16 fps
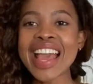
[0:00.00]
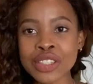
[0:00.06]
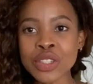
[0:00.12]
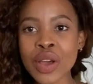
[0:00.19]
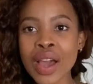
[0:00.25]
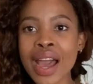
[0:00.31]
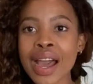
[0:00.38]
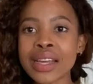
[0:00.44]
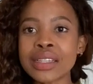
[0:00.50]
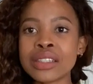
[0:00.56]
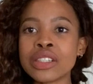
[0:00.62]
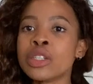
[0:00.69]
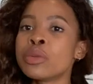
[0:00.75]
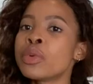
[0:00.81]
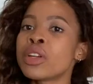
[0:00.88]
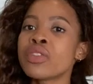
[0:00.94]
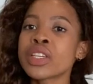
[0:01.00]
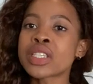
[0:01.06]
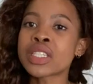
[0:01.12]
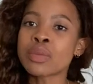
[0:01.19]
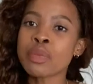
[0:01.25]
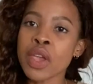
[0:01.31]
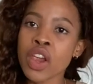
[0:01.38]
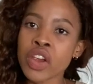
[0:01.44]
So I had a little bit of
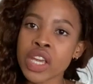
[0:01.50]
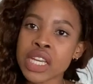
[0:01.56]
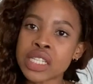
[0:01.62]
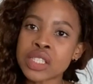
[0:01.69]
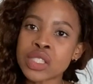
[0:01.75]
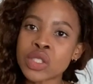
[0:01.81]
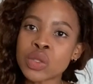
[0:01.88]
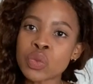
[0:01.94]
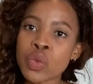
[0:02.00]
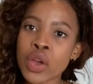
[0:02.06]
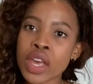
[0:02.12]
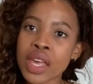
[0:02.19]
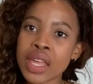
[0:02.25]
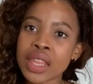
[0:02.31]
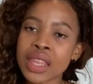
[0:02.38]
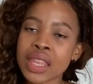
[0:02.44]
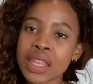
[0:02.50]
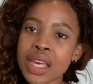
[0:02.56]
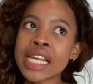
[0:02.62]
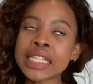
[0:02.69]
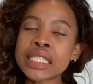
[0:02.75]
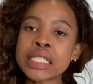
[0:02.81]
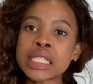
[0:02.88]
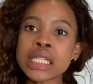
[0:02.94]
experience with
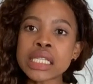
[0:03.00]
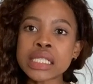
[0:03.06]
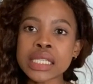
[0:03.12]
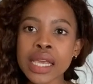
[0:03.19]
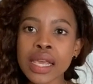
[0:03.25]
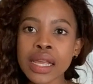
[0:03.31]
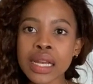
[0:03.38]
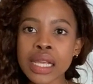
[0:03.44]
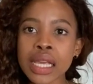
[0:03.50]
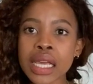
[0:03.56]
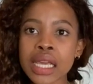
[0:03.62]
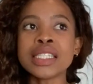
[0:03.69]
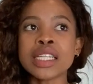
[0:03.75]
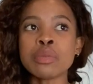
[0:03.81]
detailing.